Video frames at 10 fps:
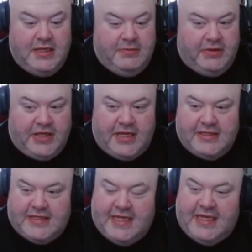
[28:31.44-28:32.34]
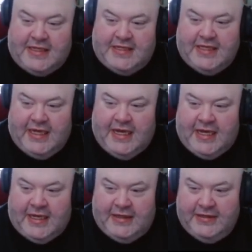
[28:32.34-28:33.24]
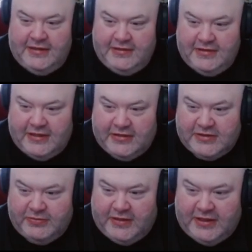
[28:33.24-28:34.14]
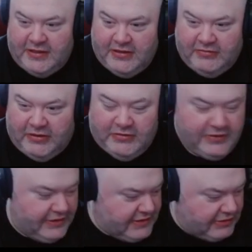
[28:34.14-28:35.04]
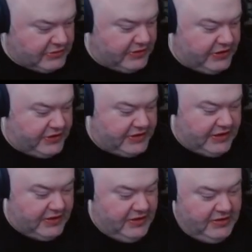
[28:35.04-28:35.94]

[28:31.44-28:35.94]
But that is it. Uh, here's what he look. Well, let's also get this guy.